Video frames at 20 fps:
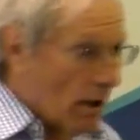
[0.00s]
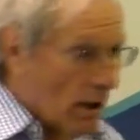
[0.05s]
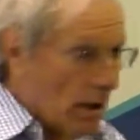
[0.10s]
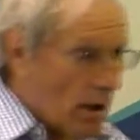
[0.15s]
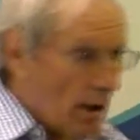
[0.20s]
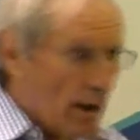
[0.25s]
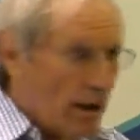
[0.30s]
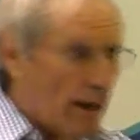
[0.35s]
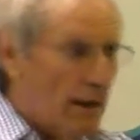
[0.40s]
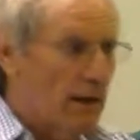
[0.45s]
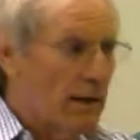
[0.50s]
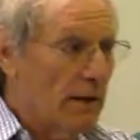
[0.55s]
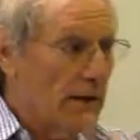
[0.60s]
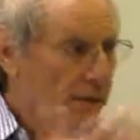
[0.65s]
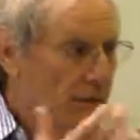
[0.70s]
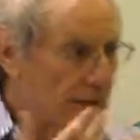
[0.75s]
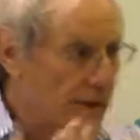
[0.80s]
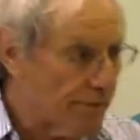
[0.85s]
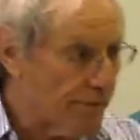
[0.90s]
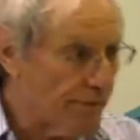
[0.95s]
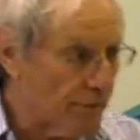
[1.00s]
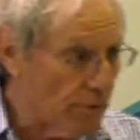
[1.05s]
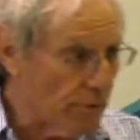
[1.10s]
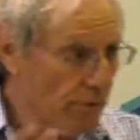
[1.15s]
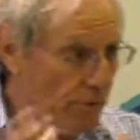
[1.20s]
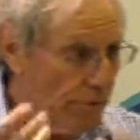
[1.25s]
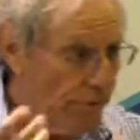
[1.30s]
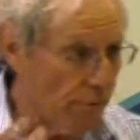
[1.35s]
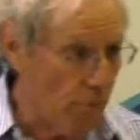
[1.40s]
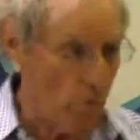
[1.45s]
a different
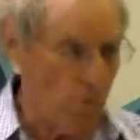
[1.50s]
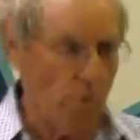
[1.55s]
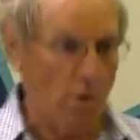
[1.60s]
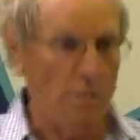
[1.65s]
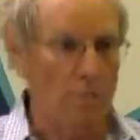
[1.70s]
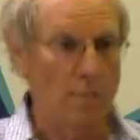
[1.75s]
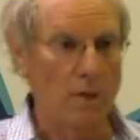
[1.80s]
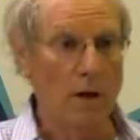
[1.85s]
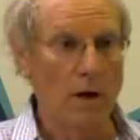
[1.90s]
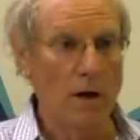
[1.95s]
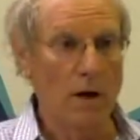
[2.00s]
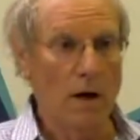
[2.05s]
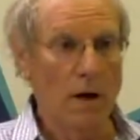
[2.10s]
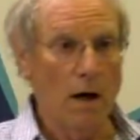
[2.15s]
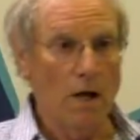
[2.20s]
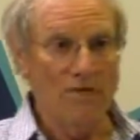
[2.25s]
form of